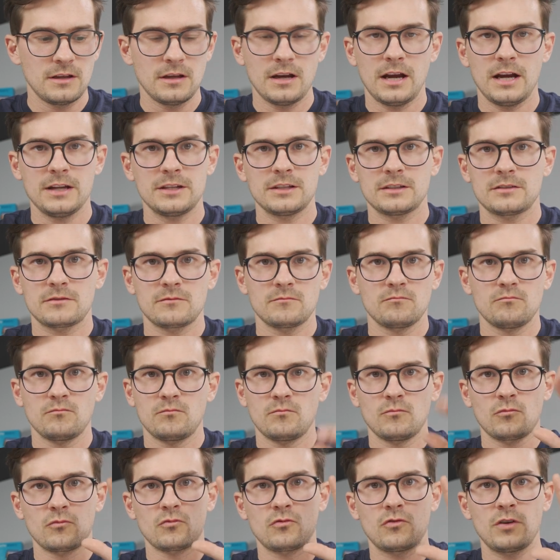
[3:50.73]
I just
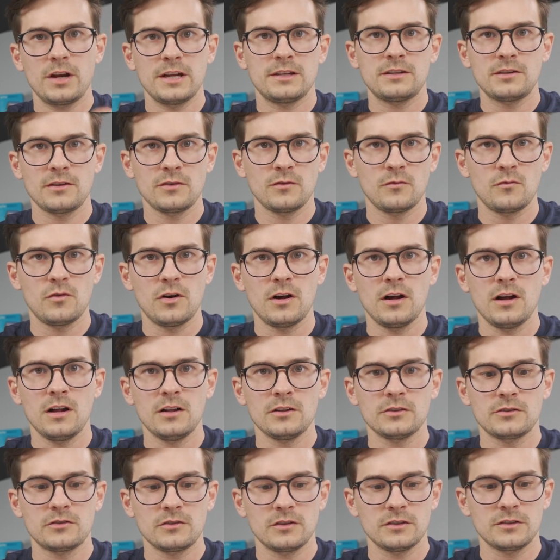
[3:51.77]
right to the
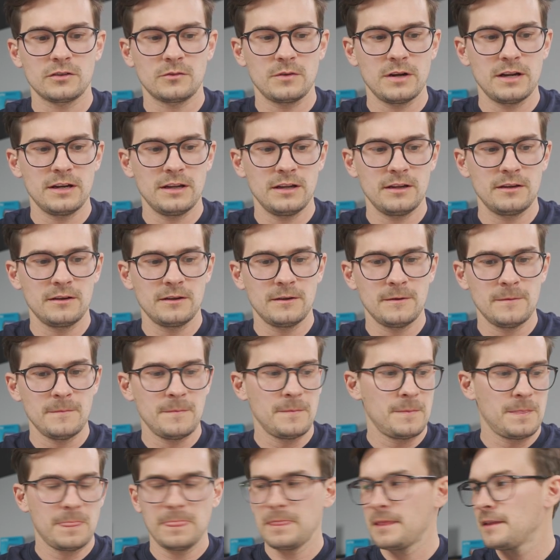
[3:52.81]
wall, drilled it right in.
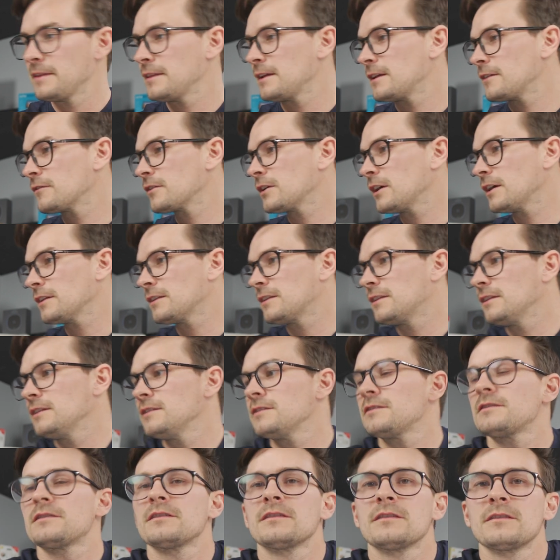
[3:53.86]
And then I've got
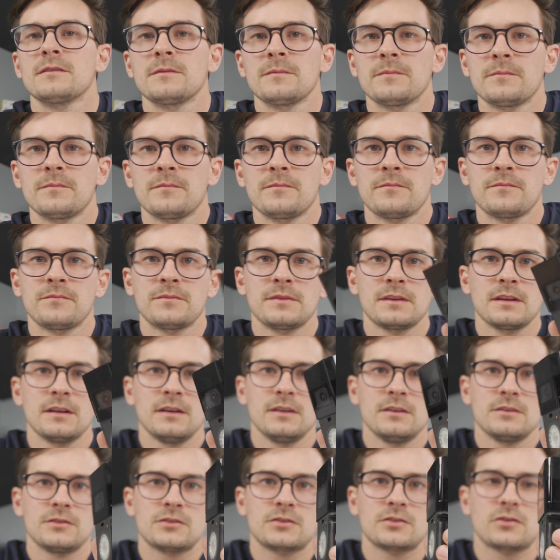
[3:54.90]
these
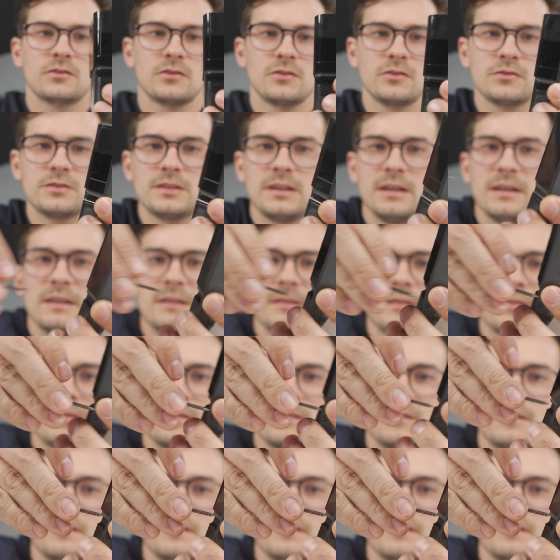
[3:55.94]
screws that